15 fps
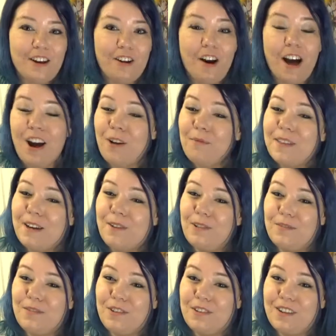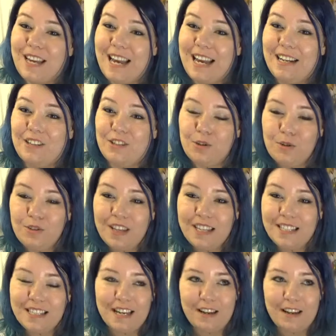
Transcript: I hope that all of you can do this.